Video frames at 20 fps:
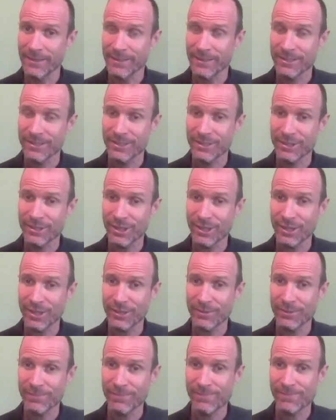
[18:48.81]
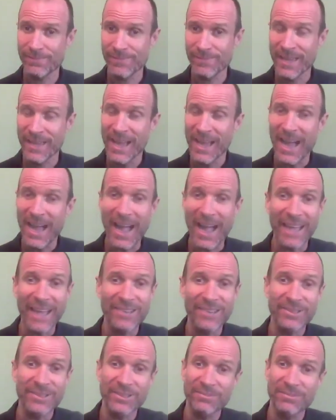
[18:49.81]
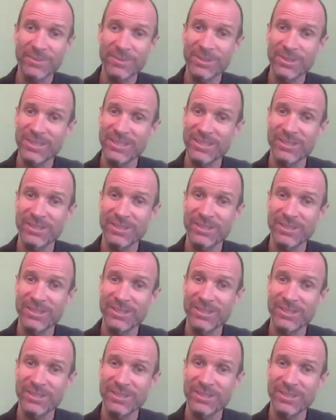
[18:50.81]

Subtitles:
So I don't know if Mooji's